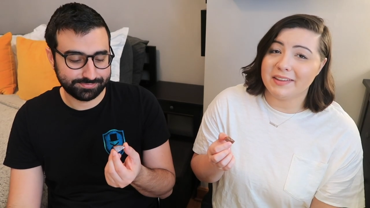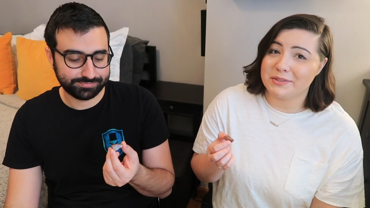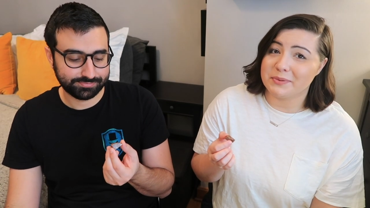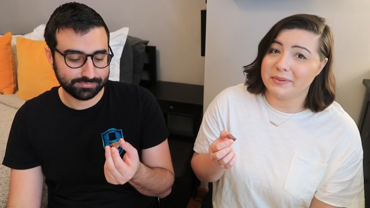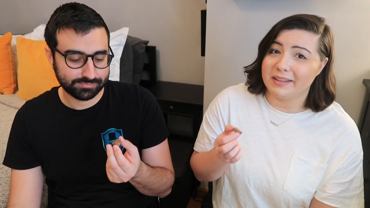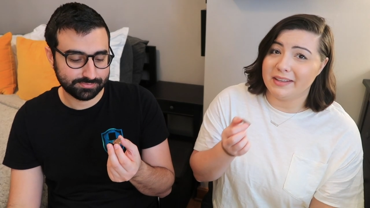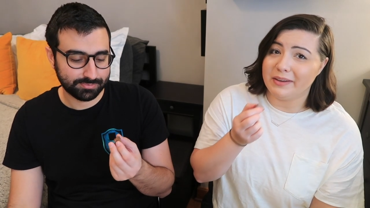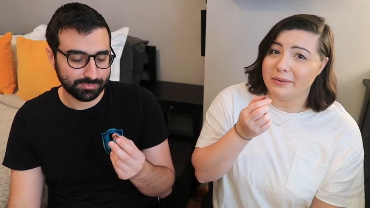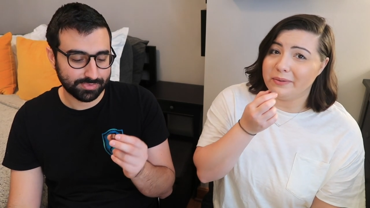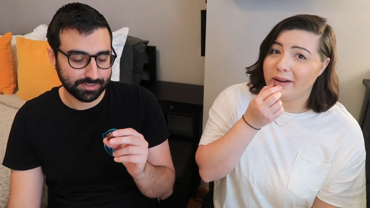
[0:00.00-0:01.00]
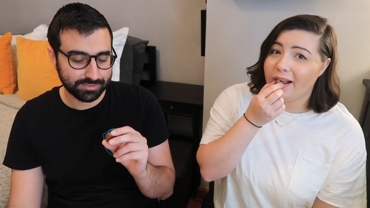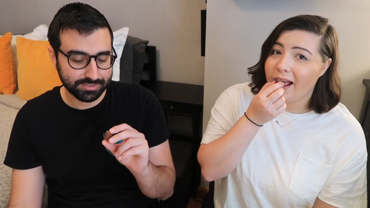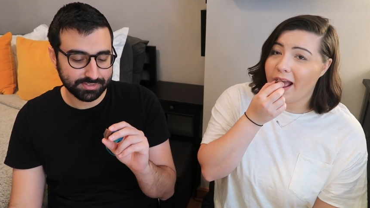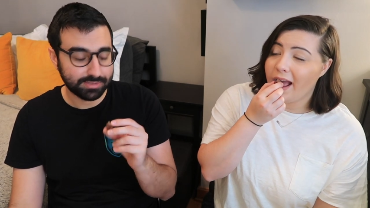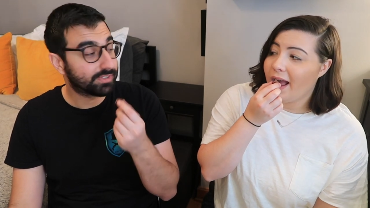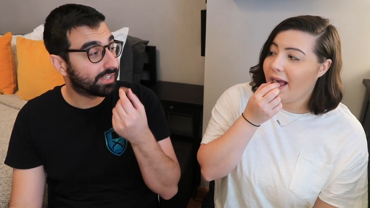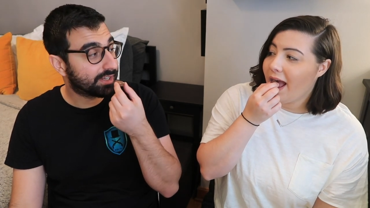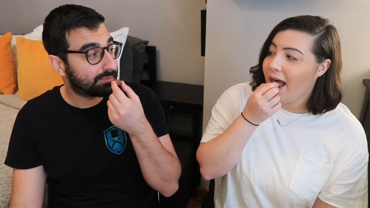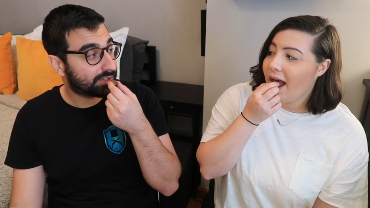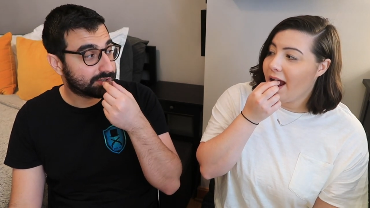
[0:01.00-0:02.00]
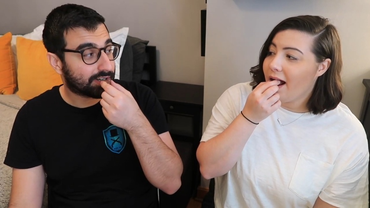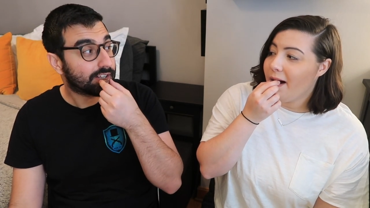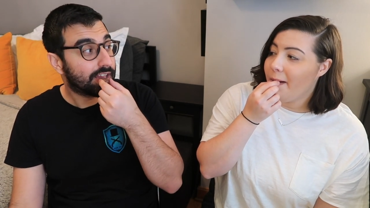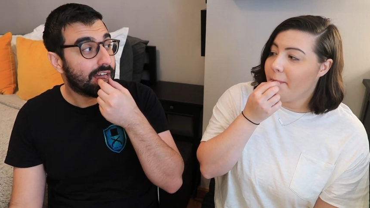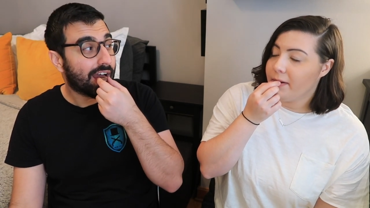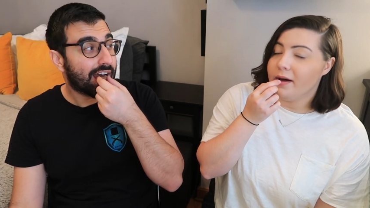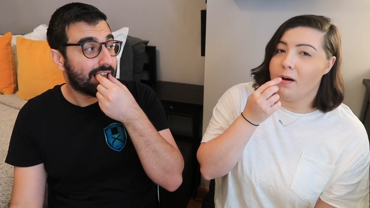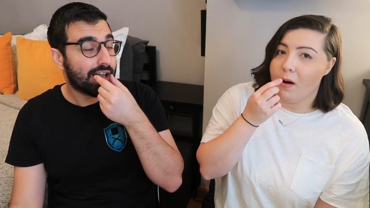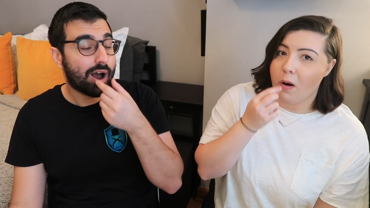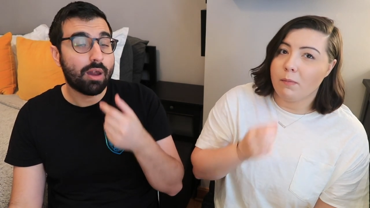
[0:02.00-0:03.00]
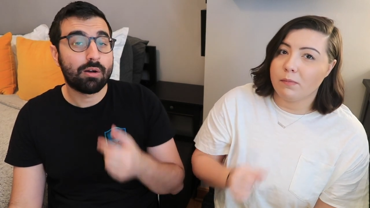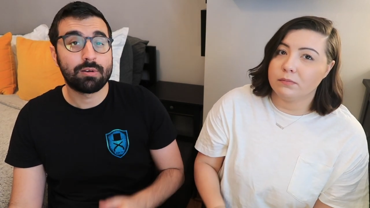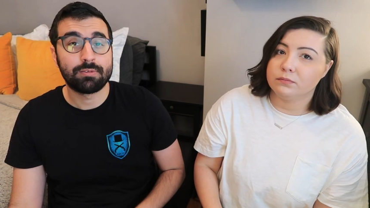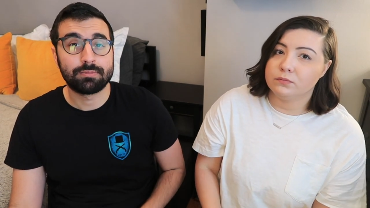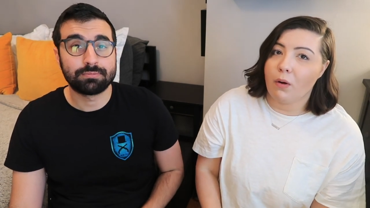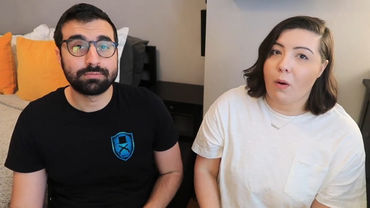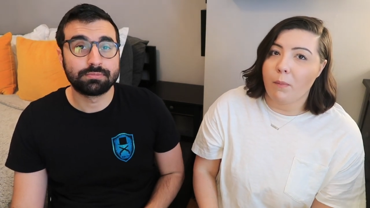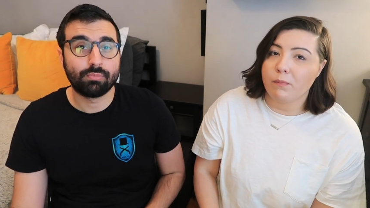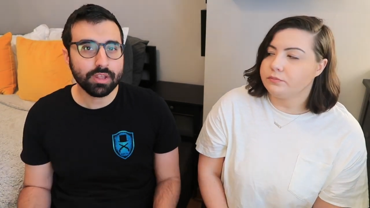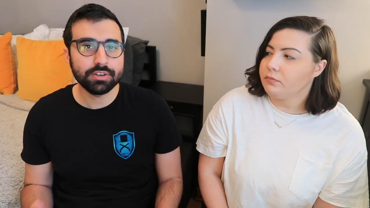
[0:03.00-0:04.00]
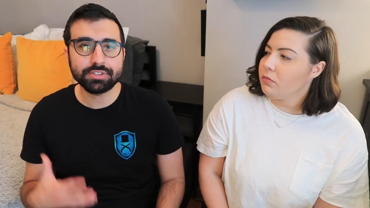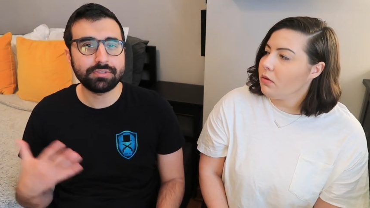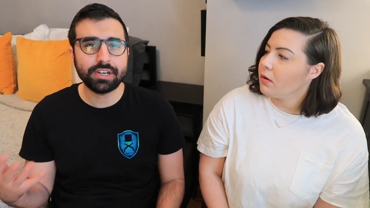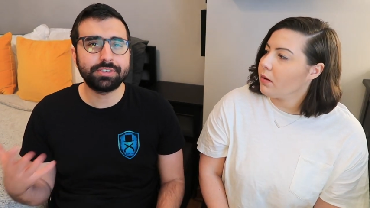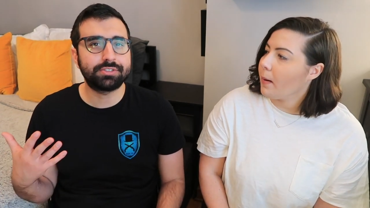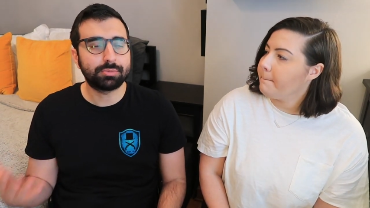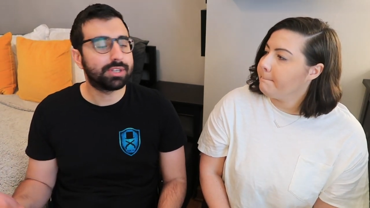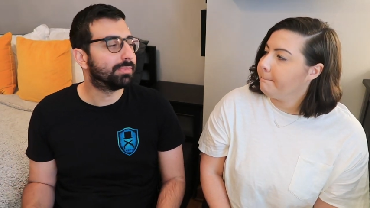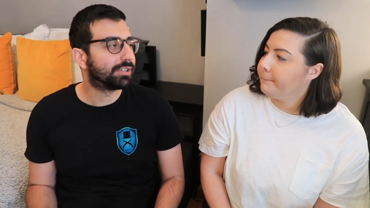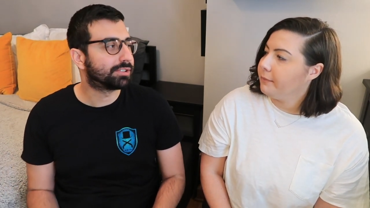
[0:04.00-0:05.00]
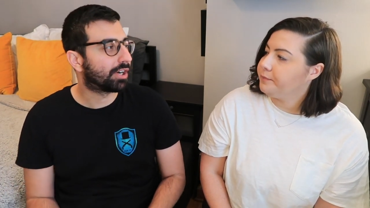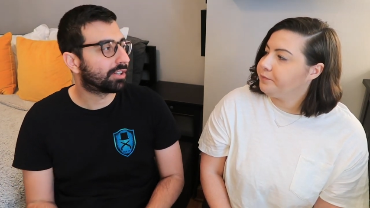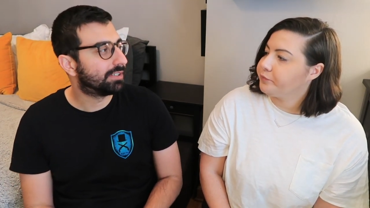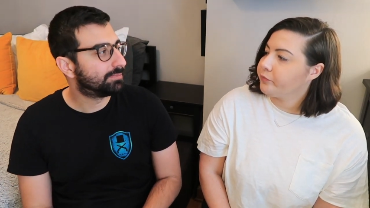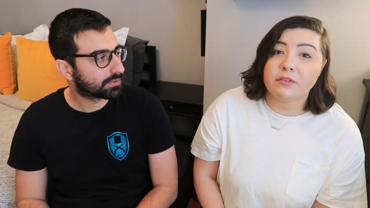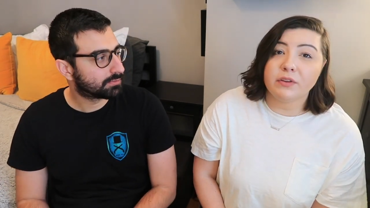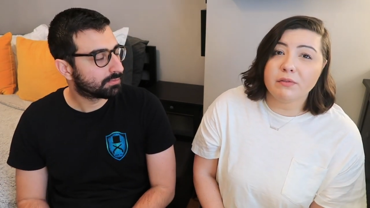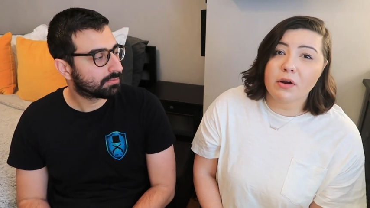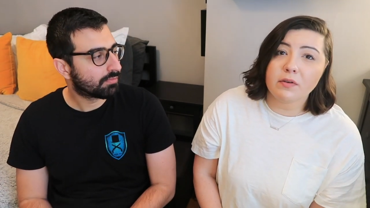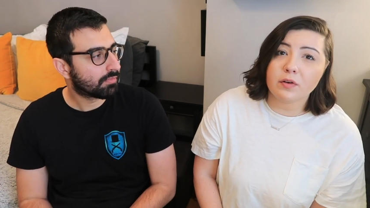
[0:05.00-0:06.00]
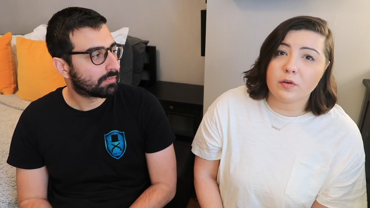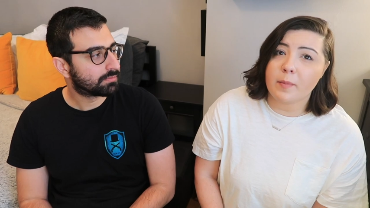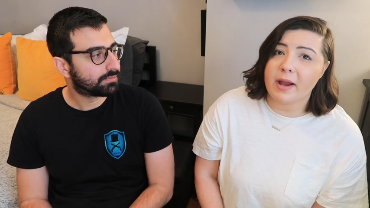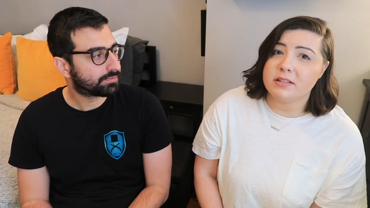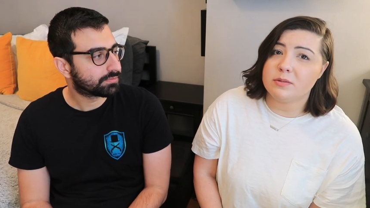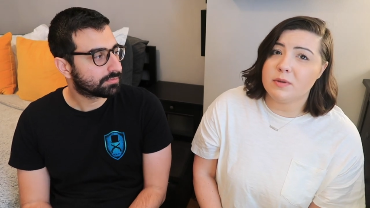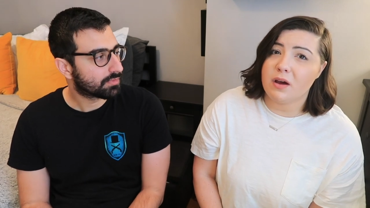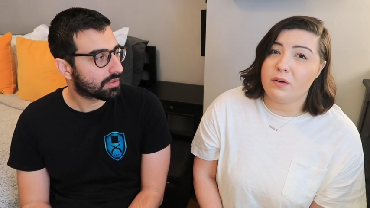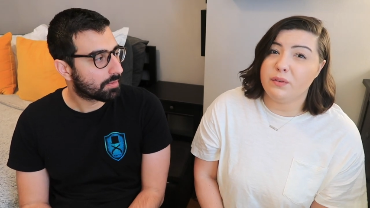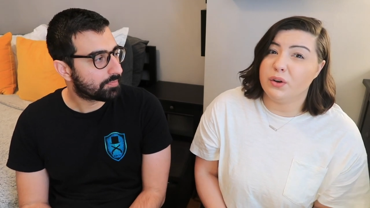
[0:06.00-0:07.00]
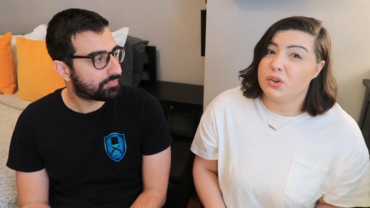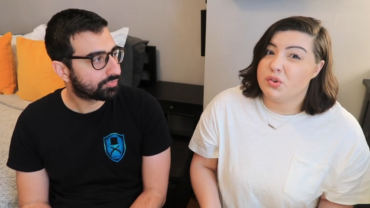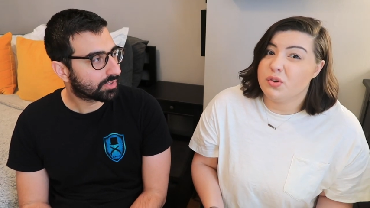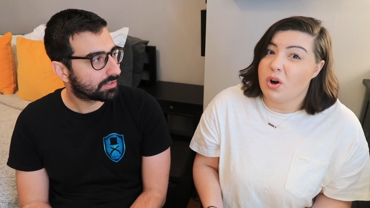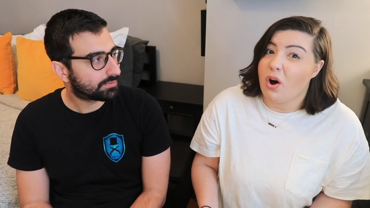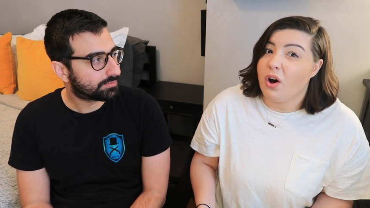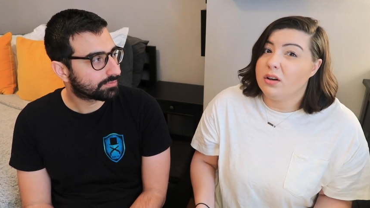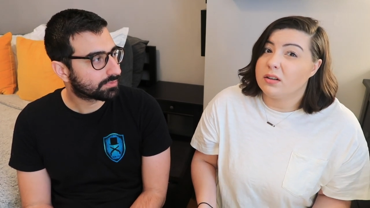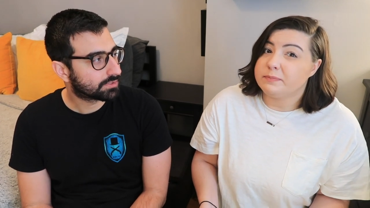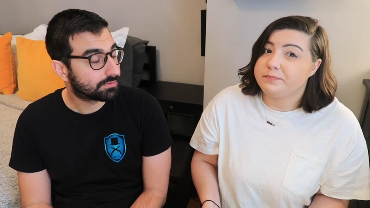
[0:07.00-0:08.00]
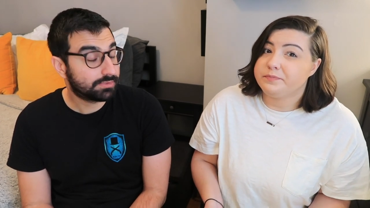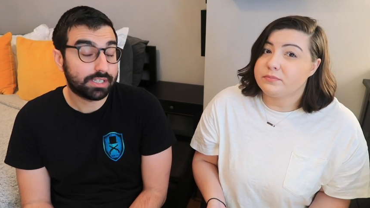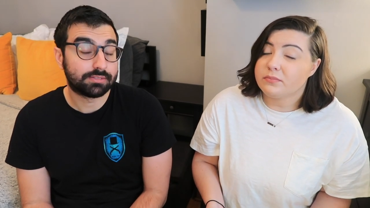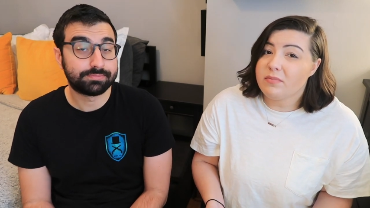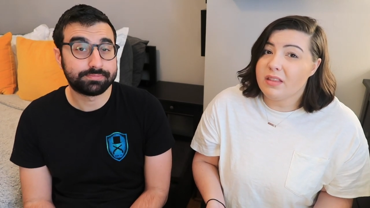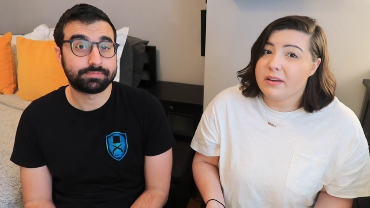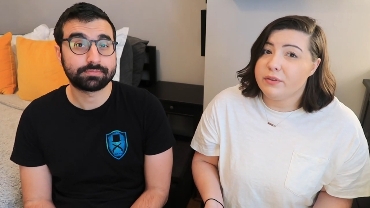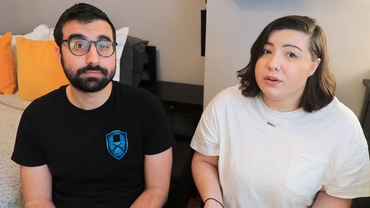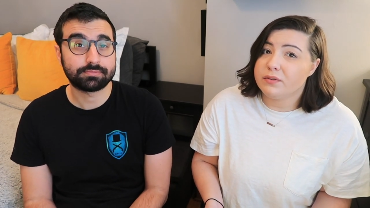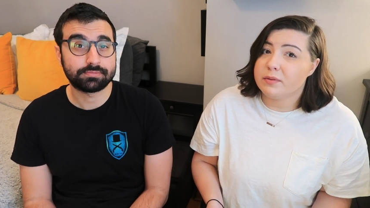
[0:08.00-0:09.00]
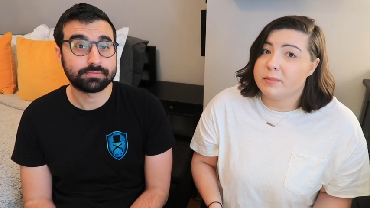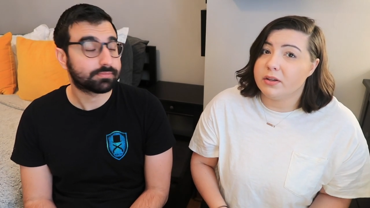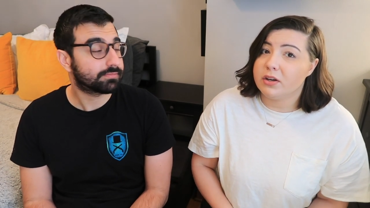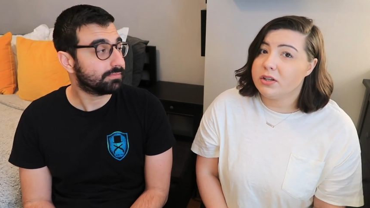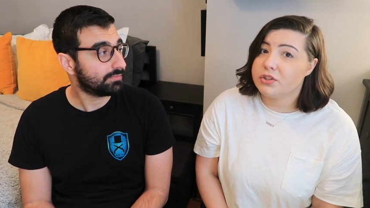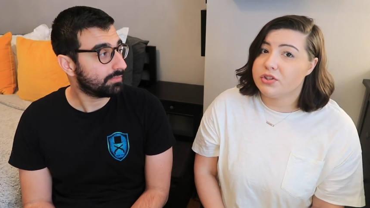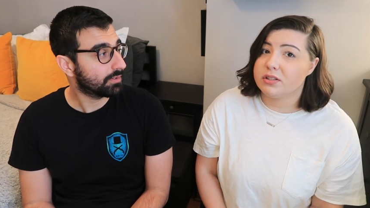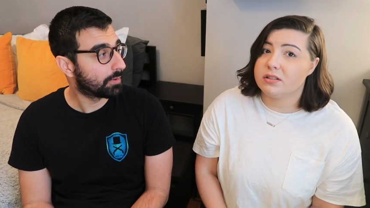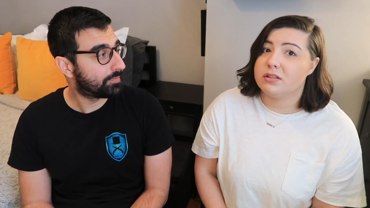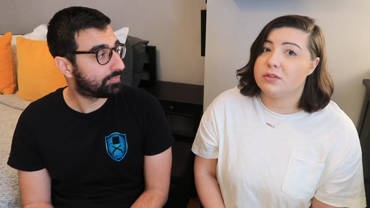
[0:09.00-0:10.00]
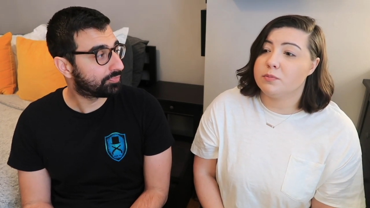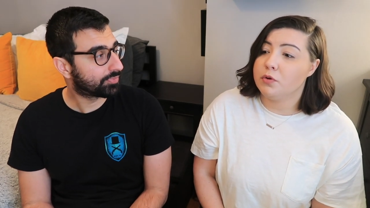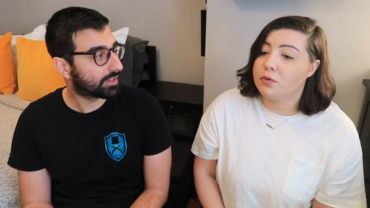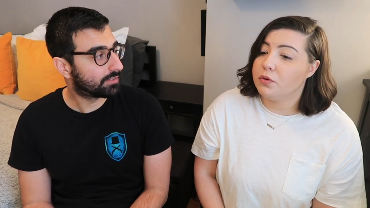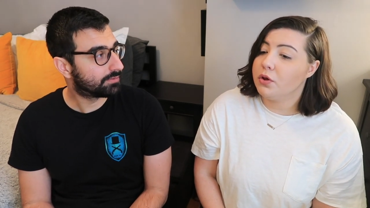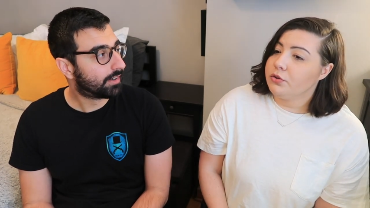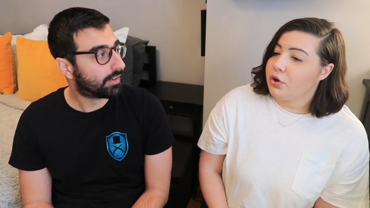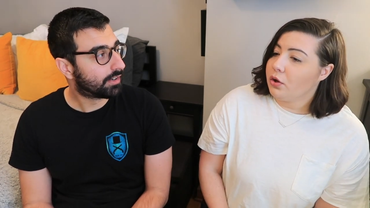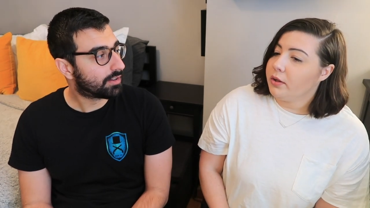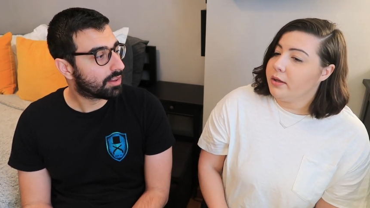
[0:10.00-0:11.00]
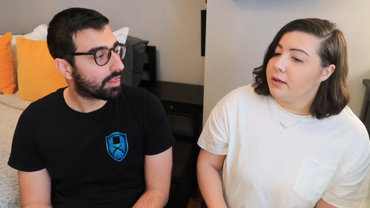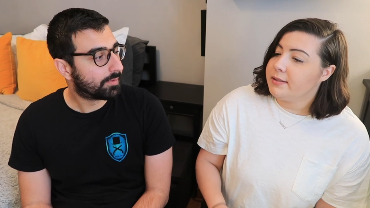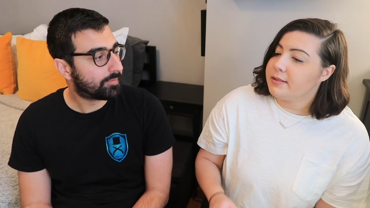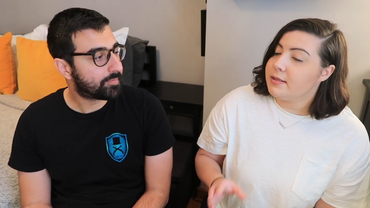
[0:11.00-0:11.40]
Speaker 1: That's really cute.
Speaker 2: Just seems like a milk chocolate. Yeah. Just a very sweet milk chocolate.
Speaker 1: The flavor of it reminds me of Gertrude Hawk. Yeah if you're familiar. It's just a smooth chocolate. It's